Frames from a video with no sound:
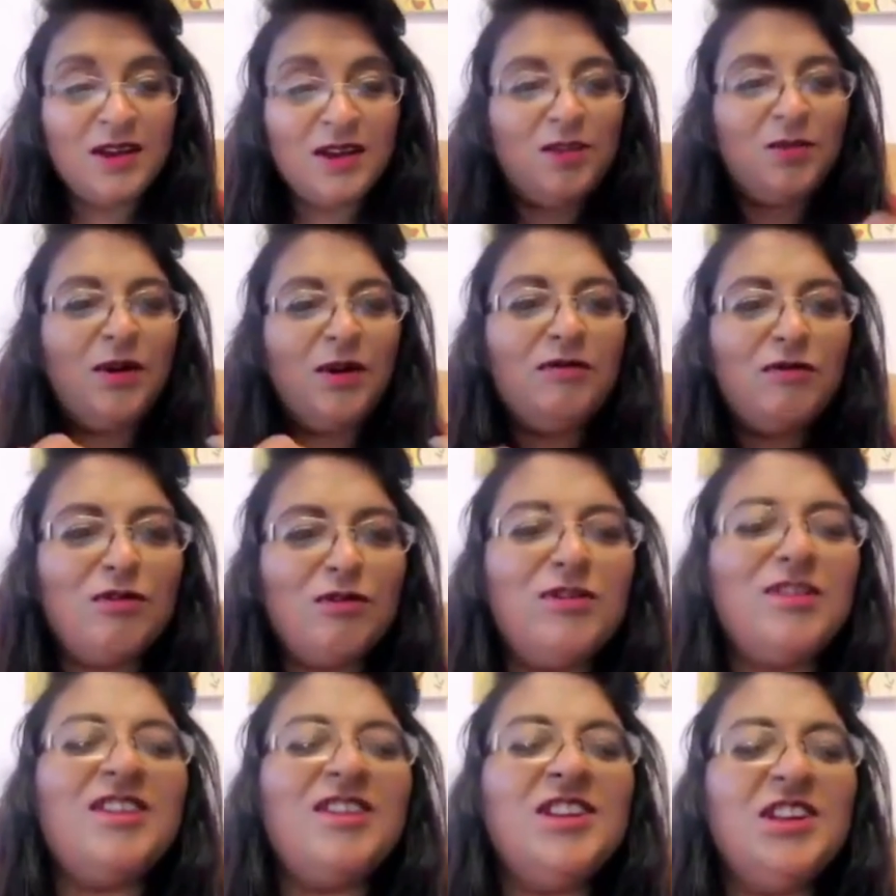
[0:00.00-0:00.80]
We're
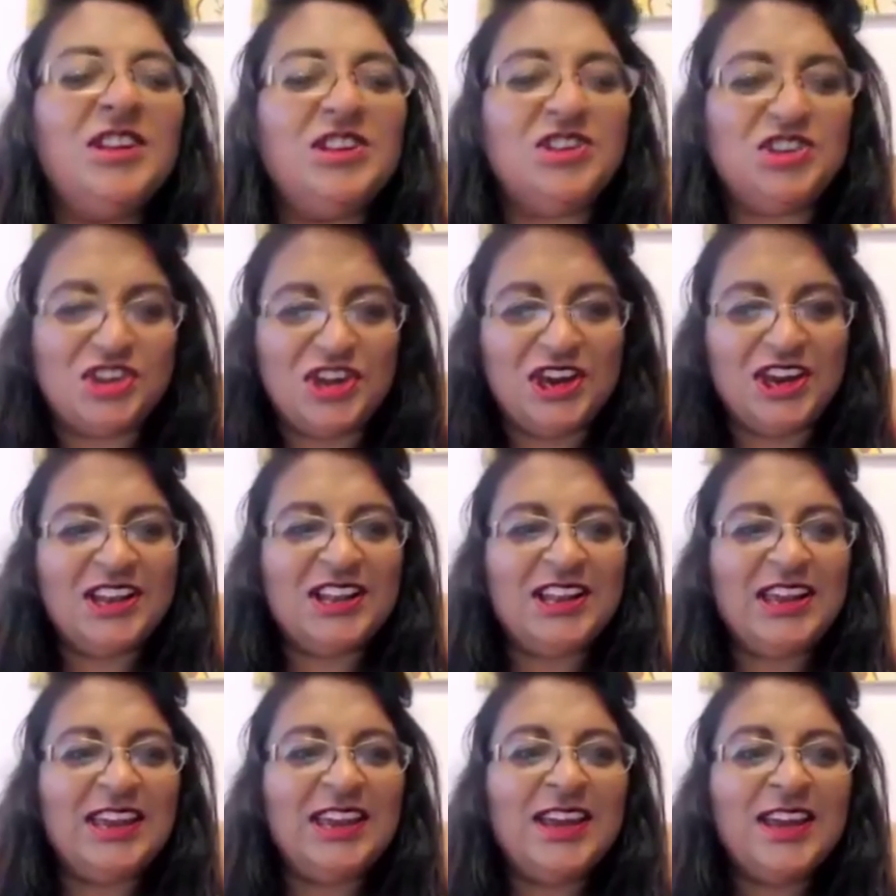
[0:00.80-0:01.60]
all on a
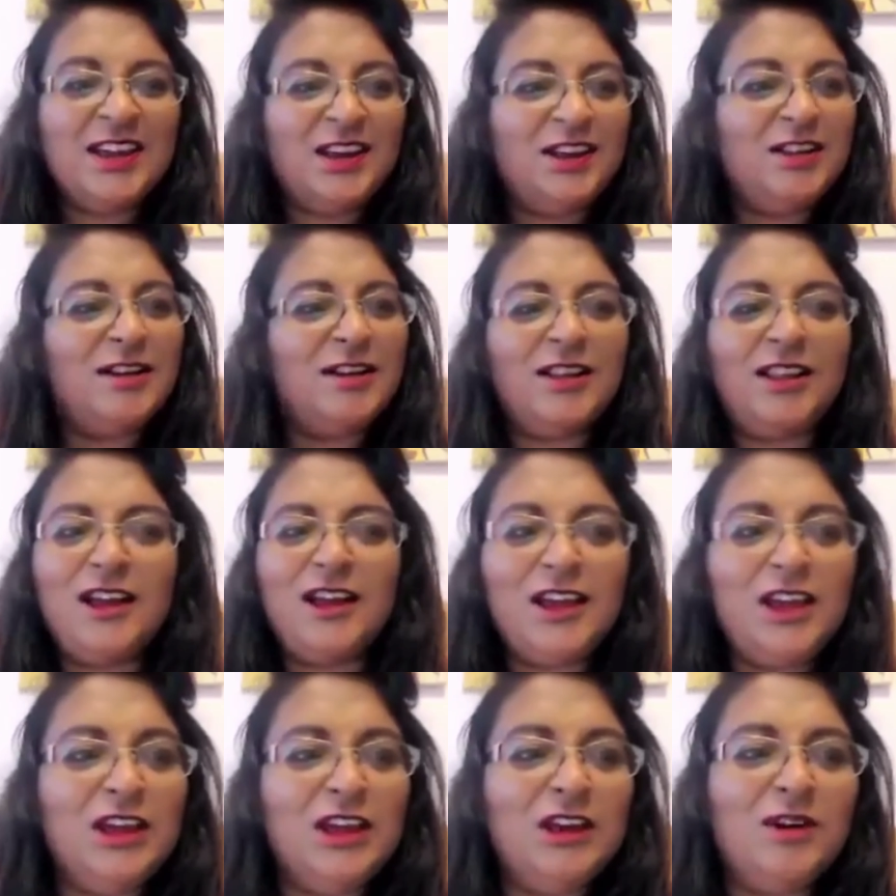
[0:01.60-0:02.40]
journey, you know,
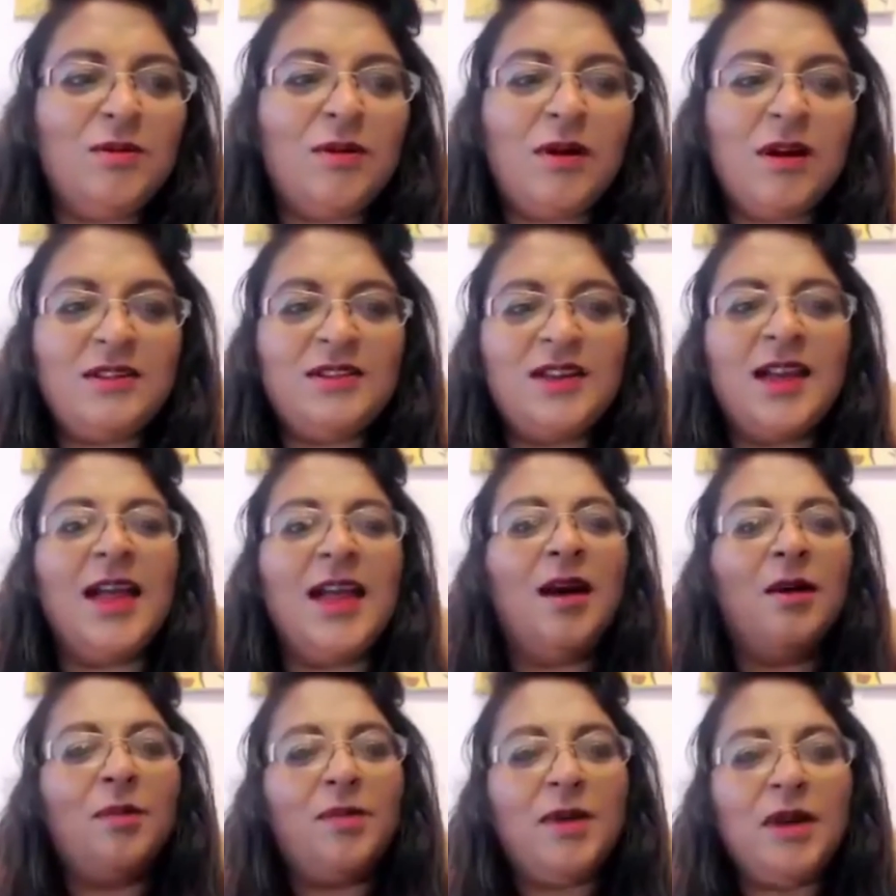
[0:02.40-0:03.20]
like you are, to
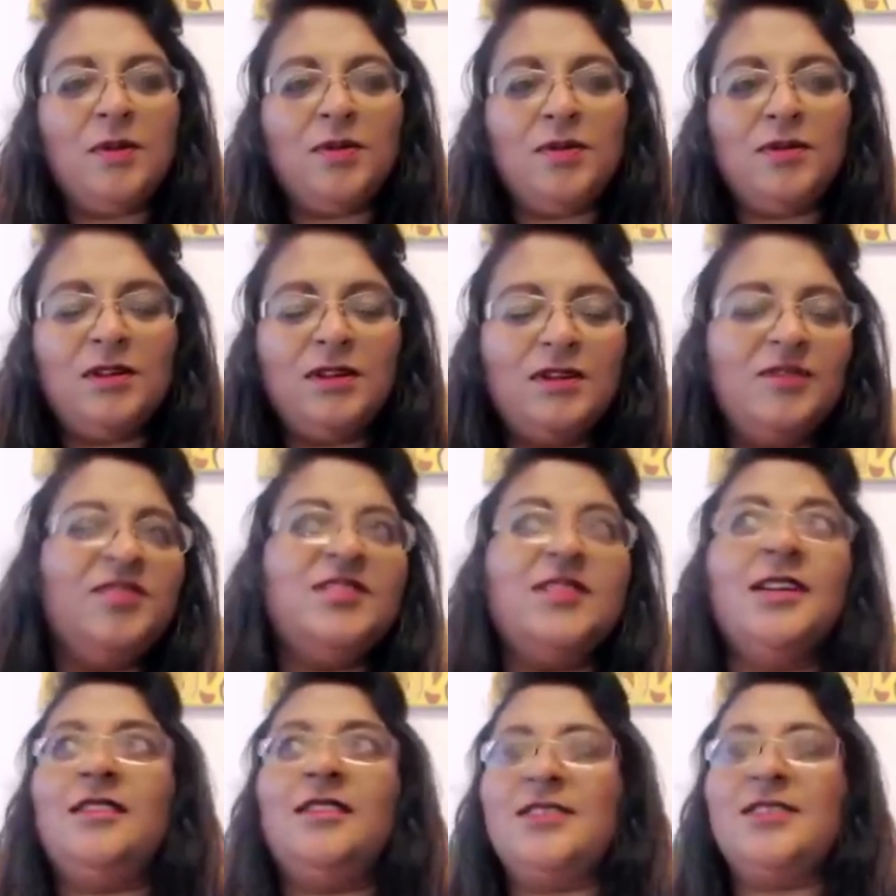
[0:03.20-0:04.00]
help people love
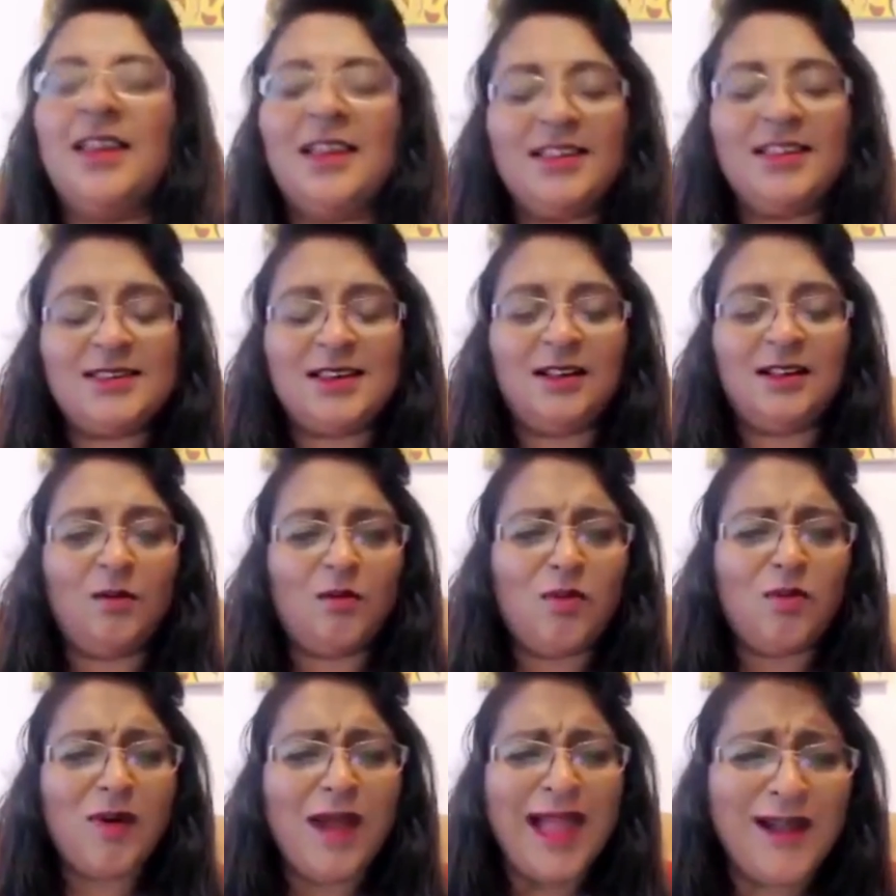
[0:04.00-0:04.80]

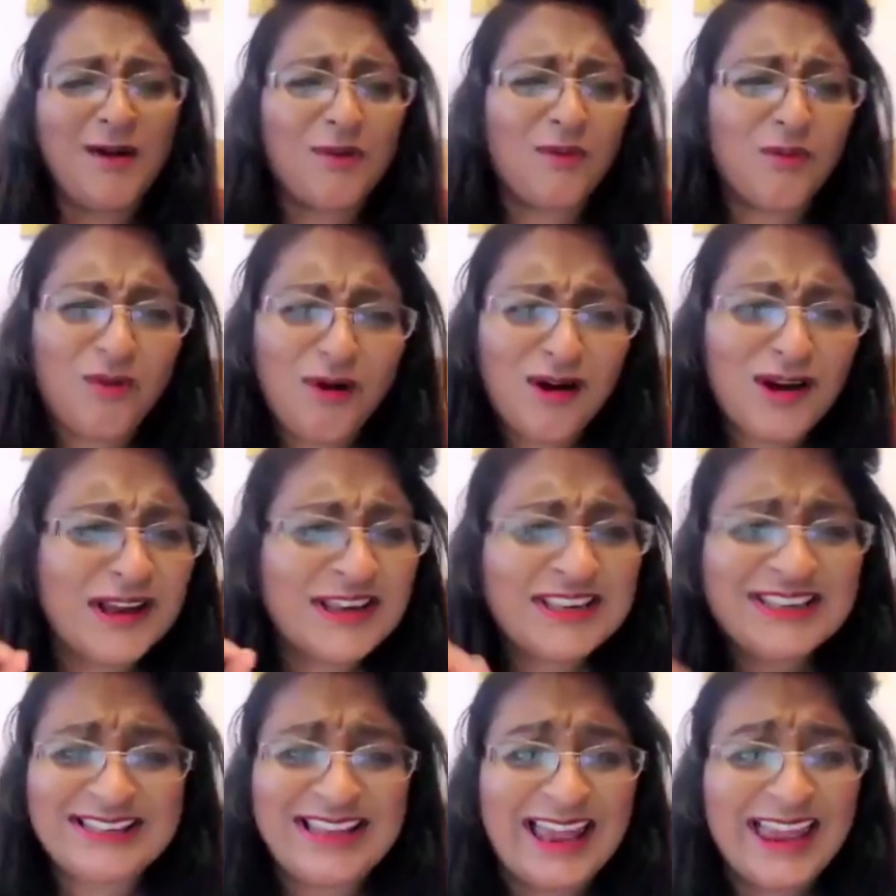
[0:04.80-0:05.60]
self-esteem. Wow, what
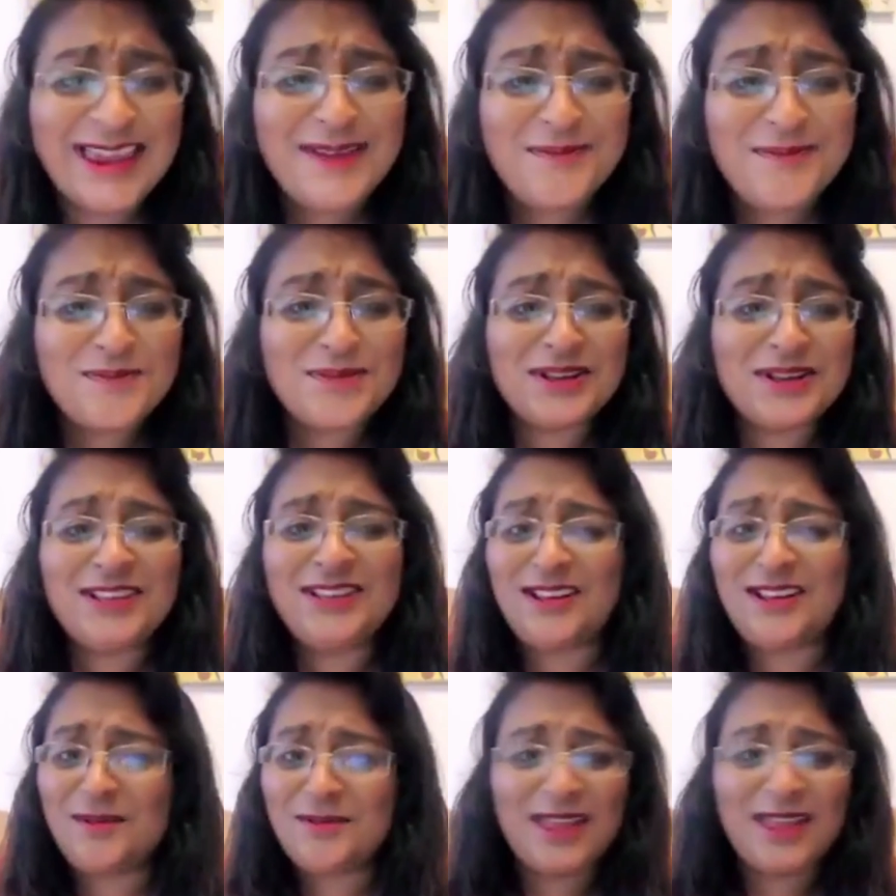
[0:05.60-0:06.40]
a
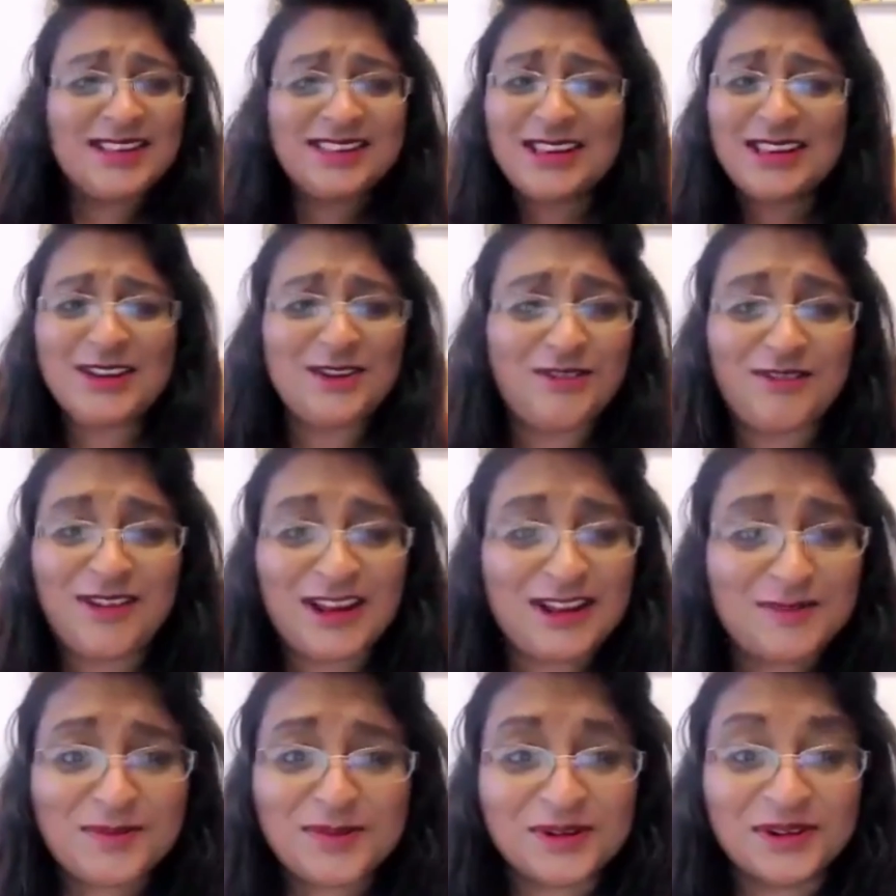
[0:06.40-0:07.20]
statement! That's
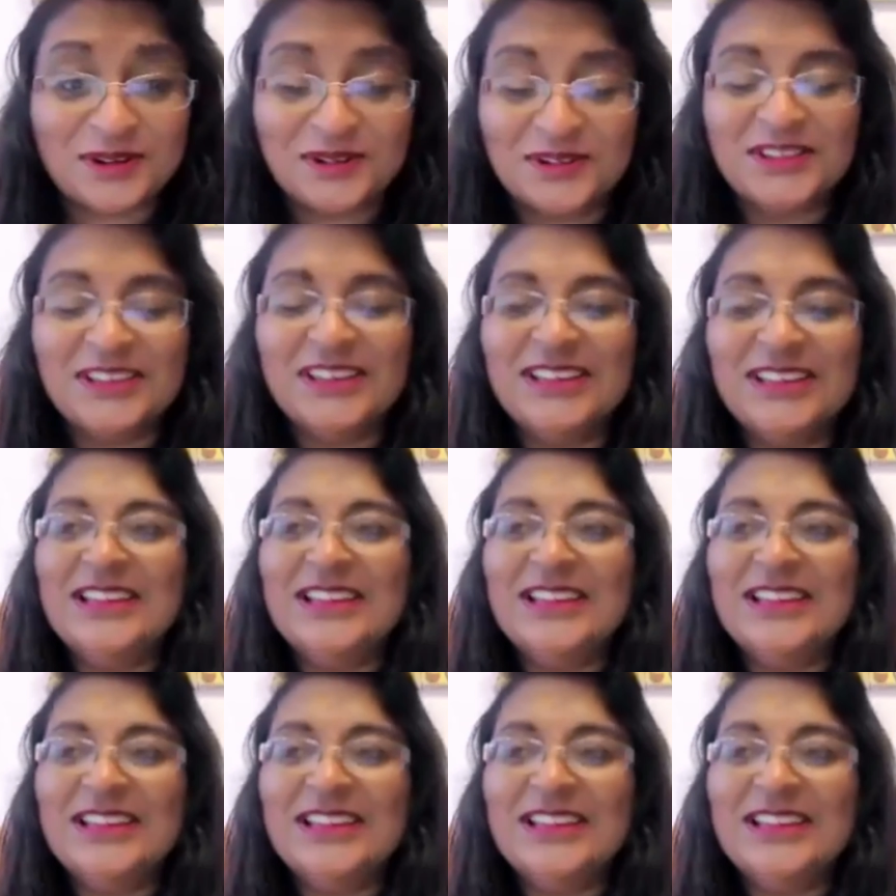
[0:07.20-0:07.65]
incredible.